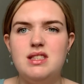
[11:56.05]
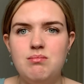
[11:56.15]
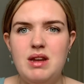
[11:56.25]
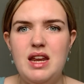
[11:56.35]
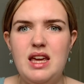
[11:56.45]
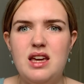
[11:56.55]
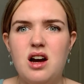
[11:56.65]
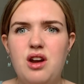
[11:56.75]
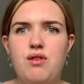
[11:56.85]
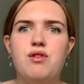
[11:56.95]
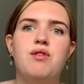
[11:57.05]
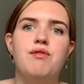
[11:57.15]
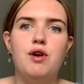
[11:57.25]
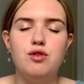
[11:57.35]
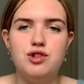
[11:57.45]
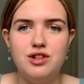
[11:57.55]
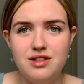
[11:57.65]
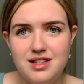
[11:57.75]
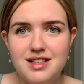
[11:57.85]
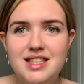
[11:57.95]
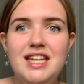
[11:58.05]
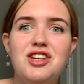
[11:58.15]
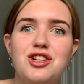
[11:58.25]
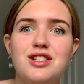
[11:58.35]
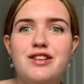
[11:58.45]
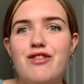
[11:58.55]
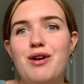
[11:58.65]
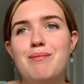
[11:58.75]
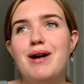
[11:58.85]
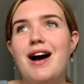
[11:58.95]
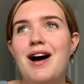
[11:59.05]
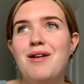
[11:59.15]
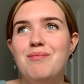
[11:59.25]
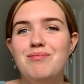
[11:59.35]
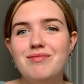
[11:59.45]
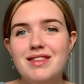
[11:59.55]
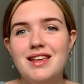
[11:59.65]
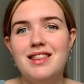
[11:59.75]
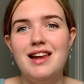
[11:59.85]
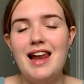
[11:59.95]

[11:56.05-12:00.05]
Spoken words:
mini kind of convulsions and seizures from the